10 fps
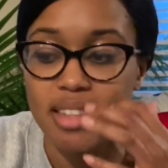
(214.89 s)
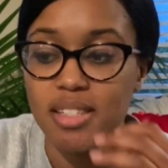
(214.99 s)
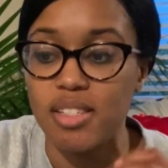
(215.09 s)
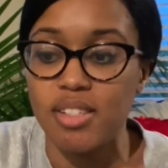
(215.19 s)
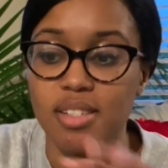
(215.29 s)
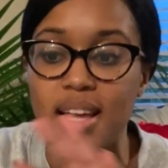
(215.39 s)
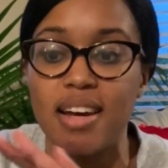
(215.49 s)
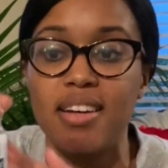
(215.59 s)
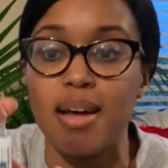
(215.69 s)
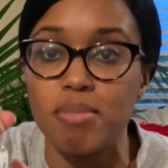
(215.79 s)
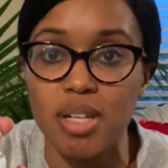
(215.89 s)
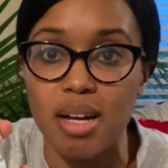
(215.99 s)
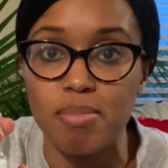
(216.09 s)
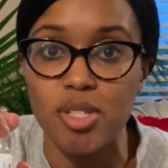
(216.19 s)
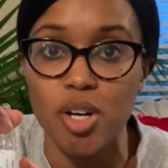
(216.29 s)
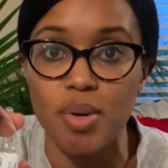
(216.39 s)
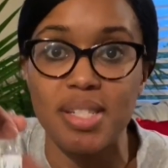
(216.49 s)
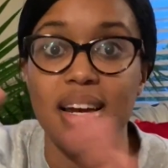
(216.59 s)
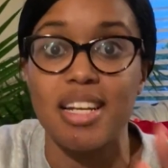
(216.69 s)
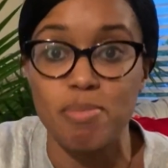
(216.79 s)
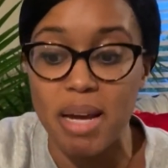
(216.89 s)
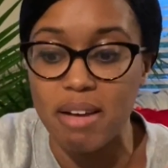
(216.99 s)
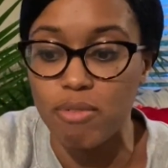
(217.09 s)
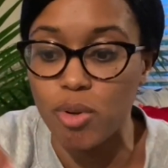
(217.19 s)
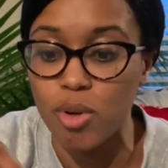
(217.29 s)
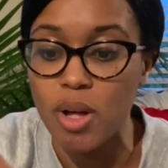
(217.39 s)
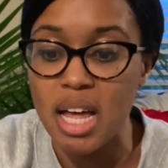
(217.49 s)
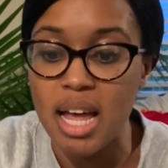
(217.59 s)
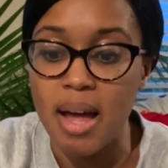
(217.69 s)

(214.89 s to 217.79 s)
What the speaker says: This just kind of numbs it up so it's not as painful.